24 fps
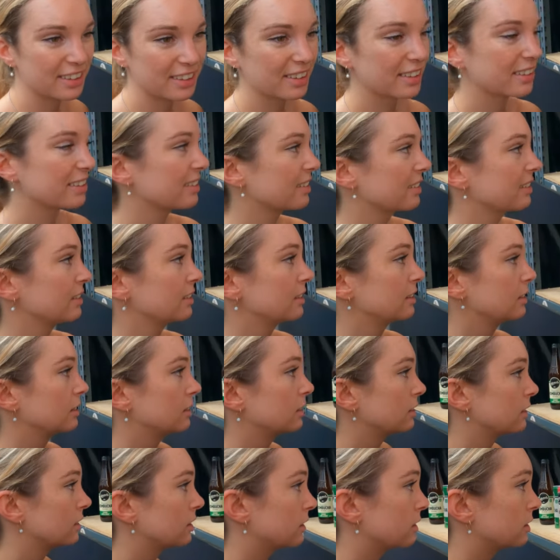It's not chilled,
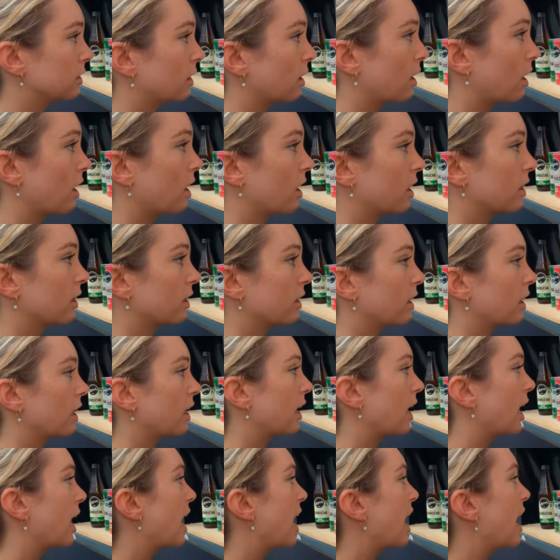is okay?
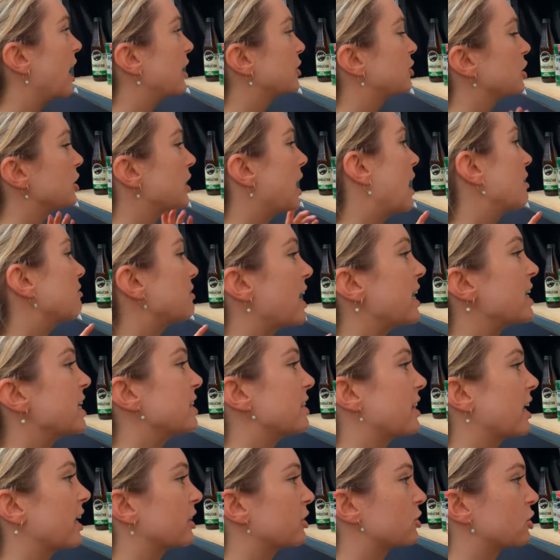Uh, do you have
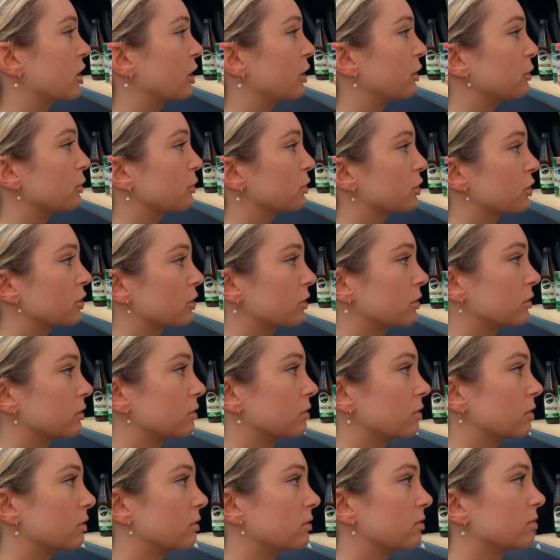any that are chilled? No.
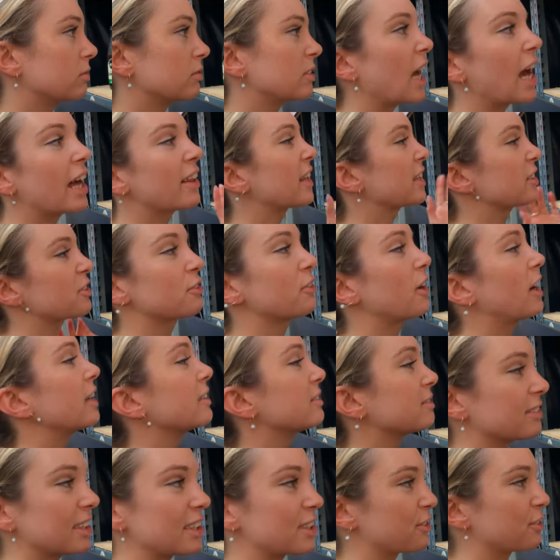No, that's fine.
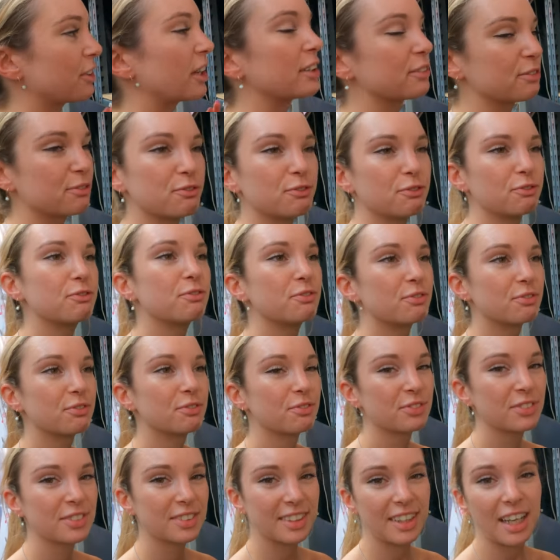No, that's fine. Okay.
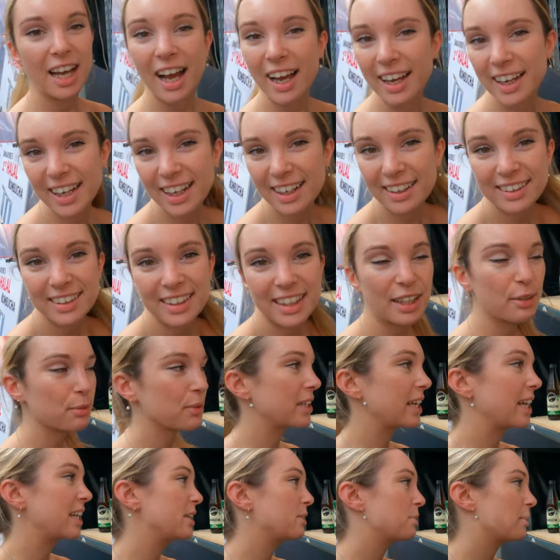Oh, yeah, I'm not
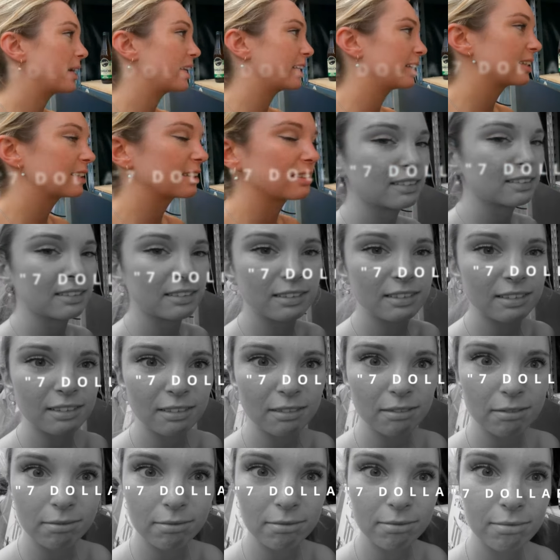going
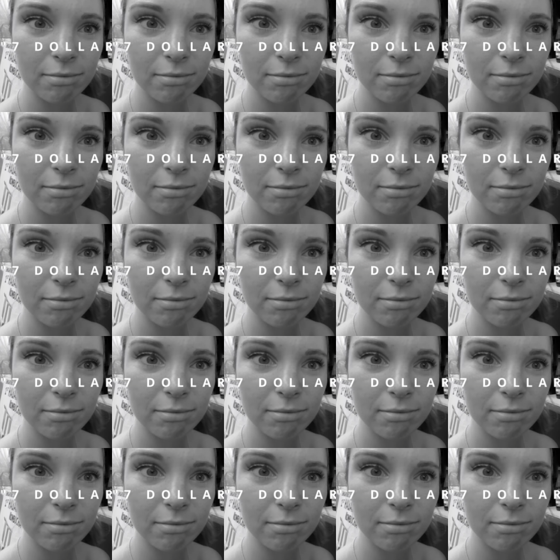anyway.